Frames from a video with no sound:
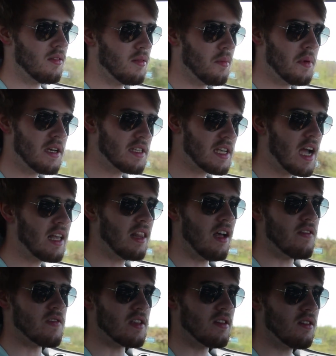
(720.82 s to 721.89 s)
Because I
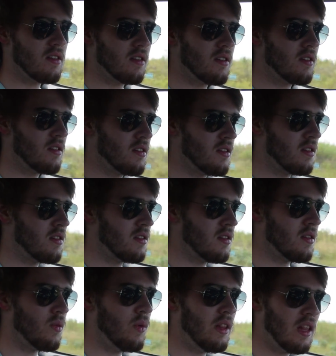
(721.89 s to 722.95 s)
love it.
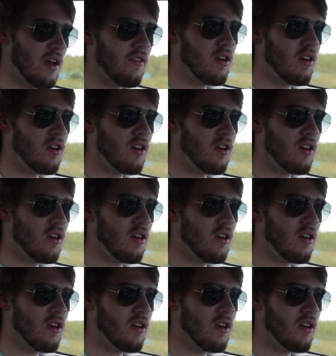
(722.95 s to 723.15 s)
We love